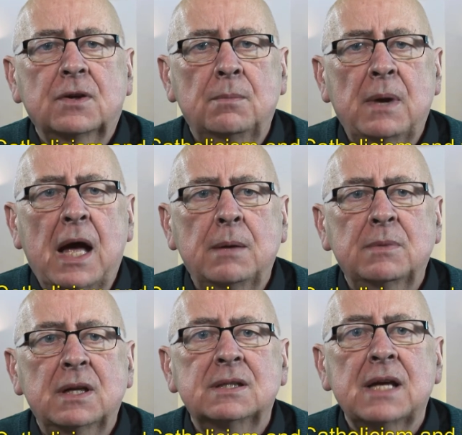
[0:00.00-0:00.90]

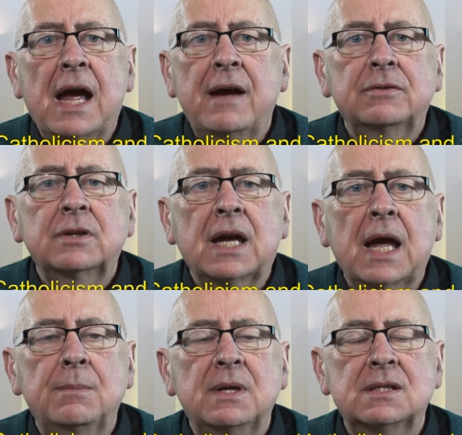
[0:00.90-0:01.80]
commandment ever
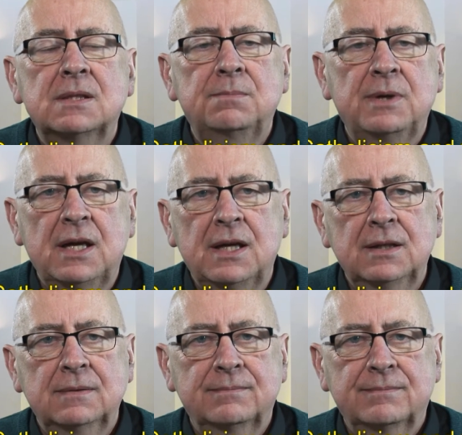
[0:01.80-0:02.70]
came into being.